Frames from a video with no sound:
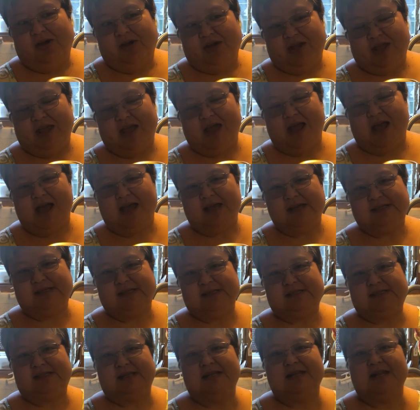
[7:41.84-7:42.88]
Okay guys,
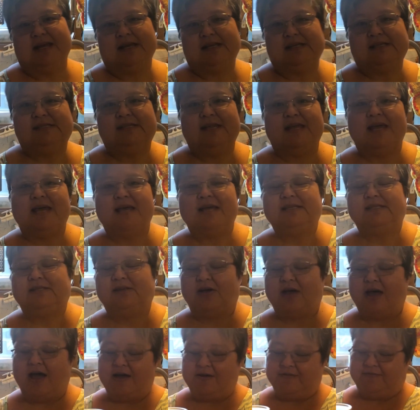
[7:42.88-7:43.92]
it's the next day.
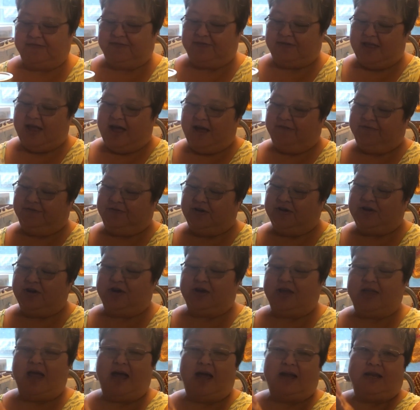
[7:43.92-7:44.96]
So after
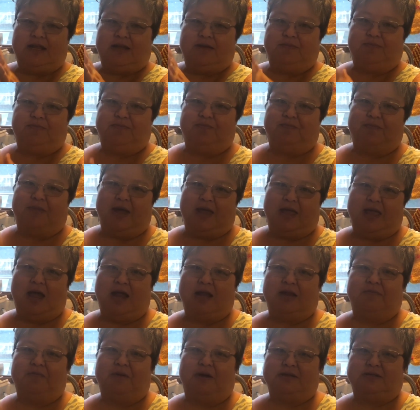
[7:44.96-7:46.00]
your canning, my
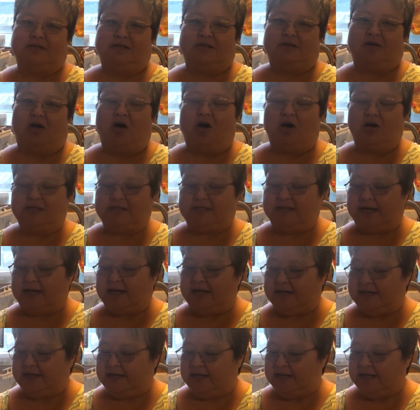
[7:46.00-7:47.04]
canning process is all
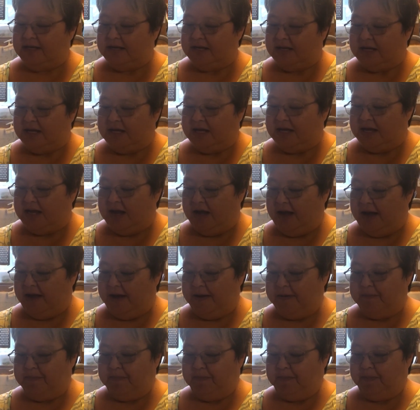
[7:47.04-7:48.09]
done.
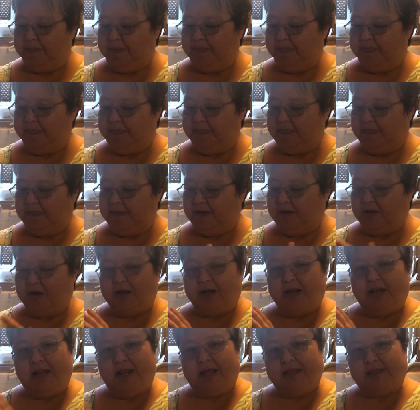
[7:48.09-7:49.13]
You're
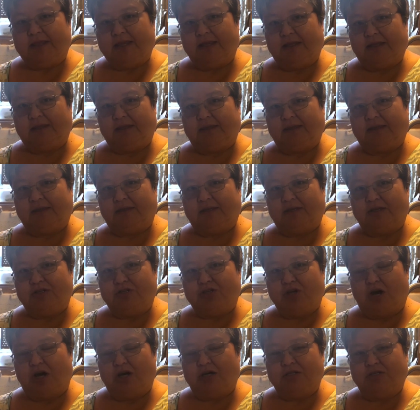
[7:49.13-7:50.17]
gonna let the
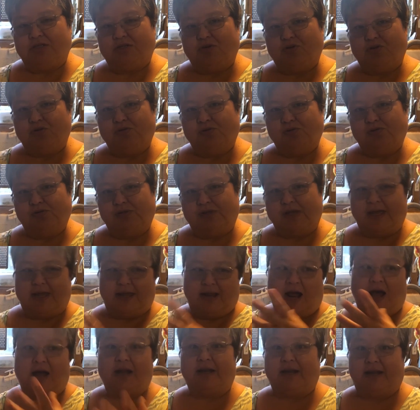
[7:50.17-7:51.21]
jars cool. Take
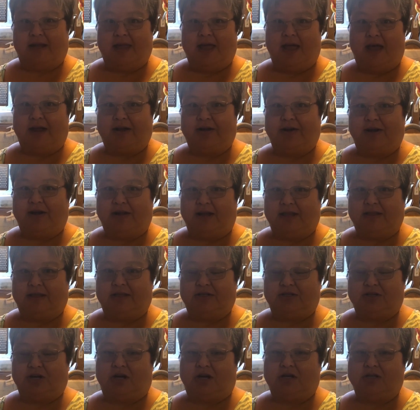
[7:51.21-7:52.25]
it out of the canner and let
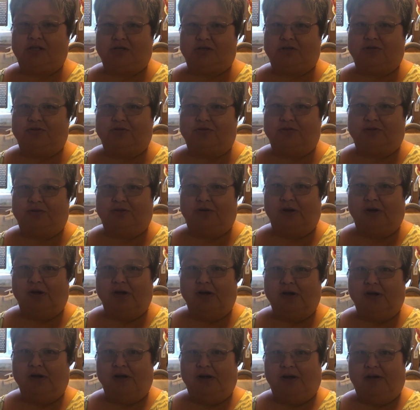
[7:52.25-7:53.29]
the jars cool
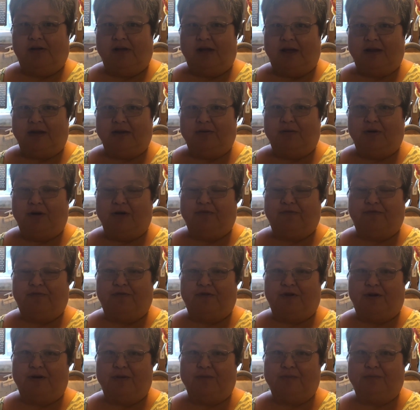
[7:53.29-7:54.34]
anywhere
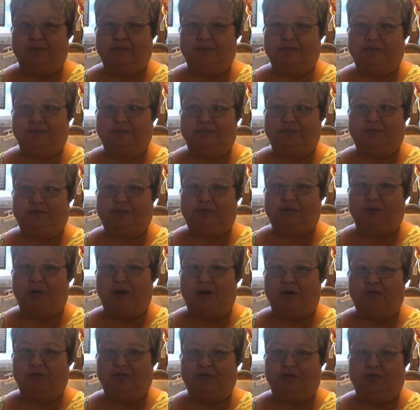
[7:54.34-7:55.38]
from
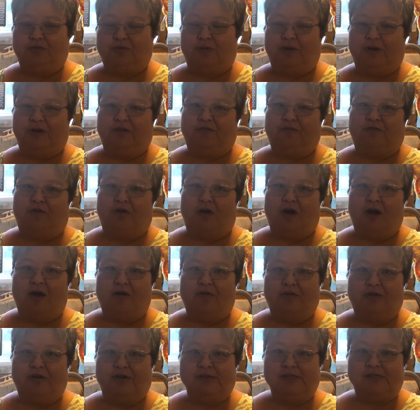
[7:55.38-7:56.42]
12 to 24
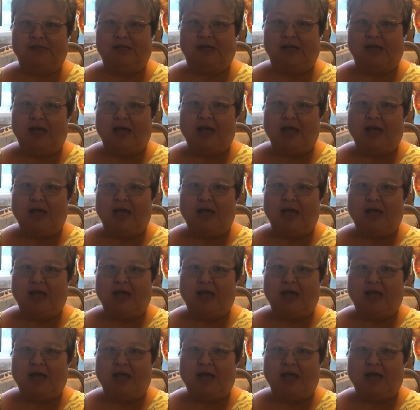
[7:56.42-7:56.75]
hours.